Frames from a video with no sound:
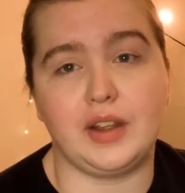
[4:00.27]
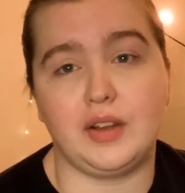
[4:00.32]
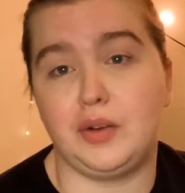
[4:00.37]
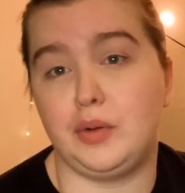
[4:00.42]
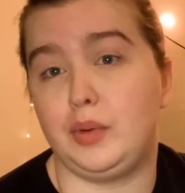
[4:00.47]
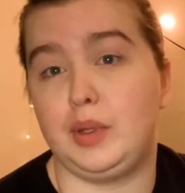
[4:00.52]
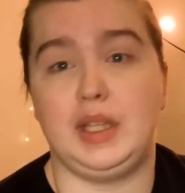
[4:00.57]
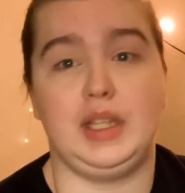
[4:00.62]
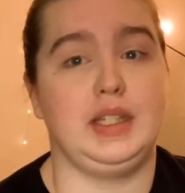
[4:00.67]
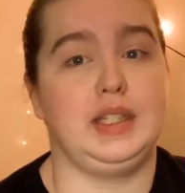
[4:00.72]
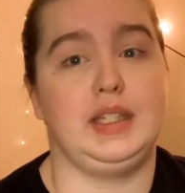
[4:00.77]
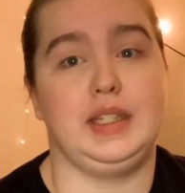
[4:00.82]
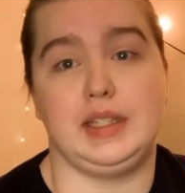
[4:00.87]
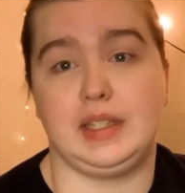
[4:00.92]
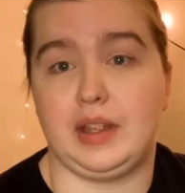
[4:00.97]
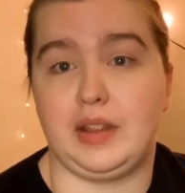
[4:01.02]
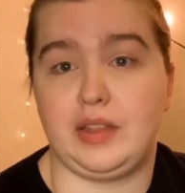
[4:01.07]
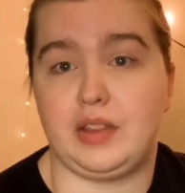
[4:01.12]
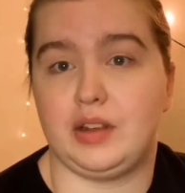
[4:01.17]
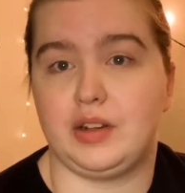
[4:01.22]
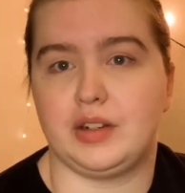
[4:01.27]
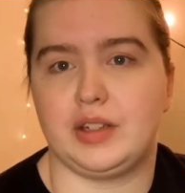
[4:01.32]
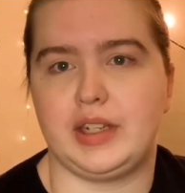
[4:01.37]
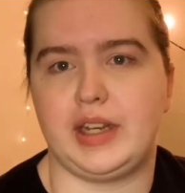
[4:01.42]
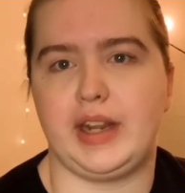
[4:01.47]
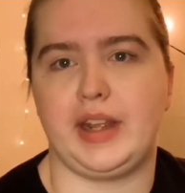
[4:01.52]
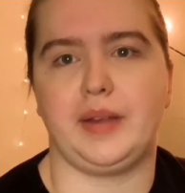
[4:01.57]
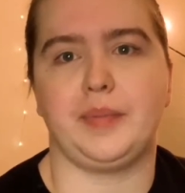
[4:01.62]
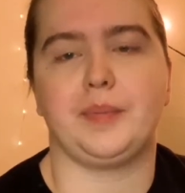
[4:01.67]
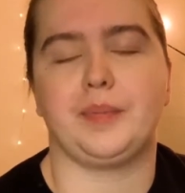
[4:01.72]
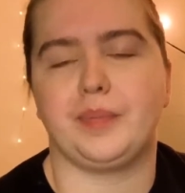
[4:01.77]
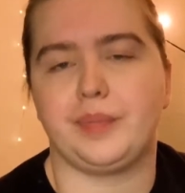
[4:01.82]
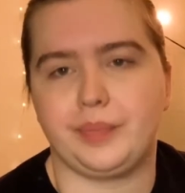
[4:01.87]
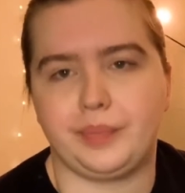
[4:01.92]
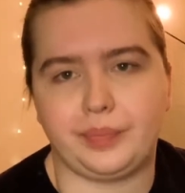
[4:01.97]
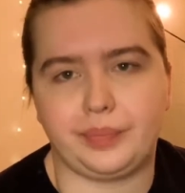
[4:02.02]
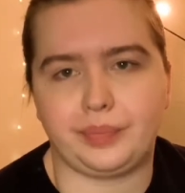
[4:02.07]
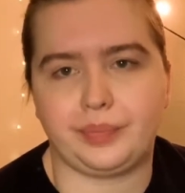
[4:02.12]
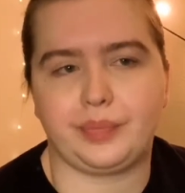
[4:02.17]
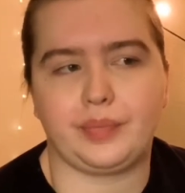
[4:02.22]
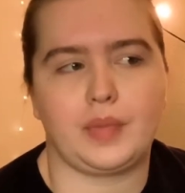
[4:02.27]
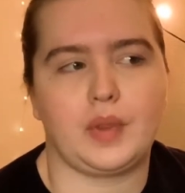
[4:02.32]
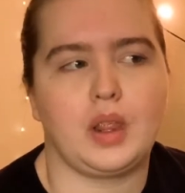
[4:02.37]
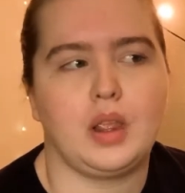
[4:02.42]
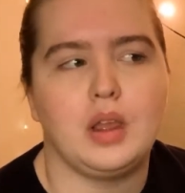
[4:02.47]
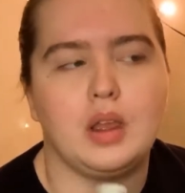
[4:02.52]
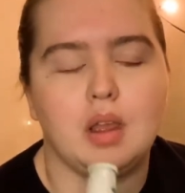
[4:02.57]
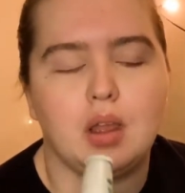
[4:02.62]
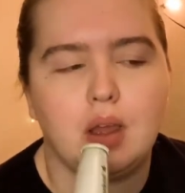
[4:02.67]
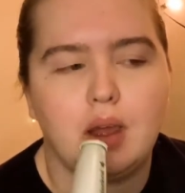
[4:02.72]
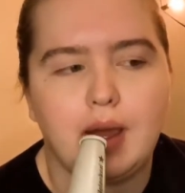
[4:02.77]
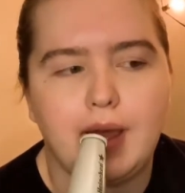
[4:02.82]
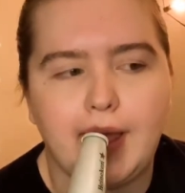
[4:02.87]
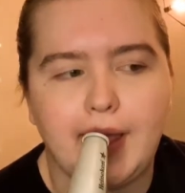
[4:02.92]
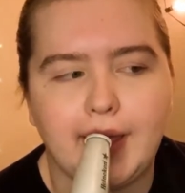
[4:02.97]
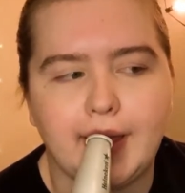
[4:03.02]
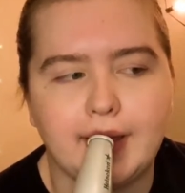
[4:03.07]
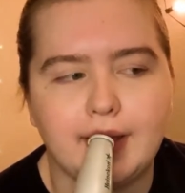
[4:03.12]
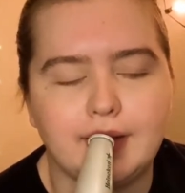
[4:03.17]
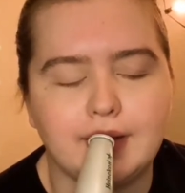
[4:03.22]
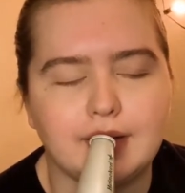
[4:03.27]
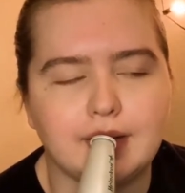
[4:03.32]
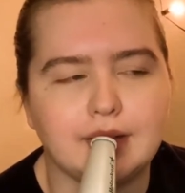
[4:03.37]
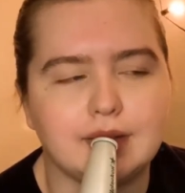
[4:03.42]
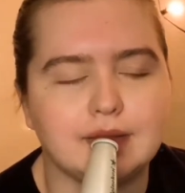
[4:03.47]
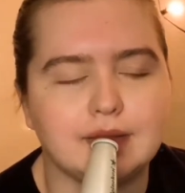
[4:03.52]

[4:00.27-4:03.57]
who he sees on Thursday. And